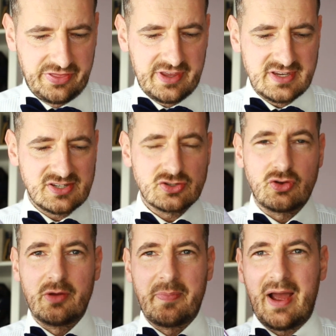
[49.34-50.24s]
This is
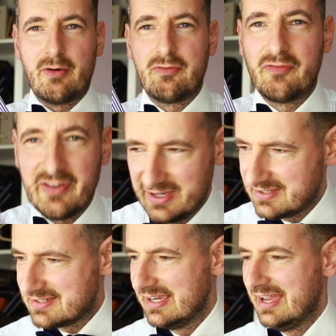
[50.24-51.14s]
all about
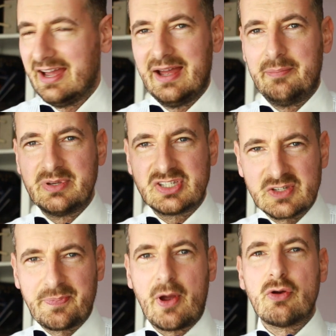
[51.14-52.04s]
this. A
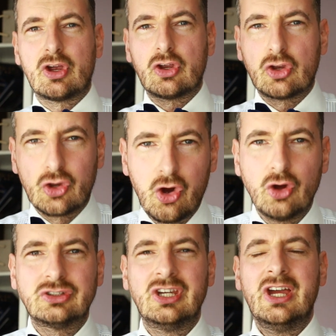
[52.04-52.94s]
bespoke
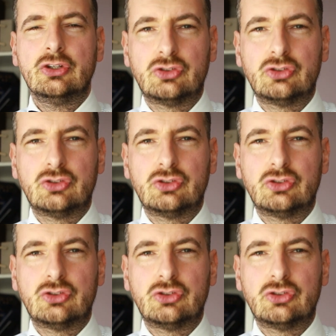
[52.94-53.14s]
cut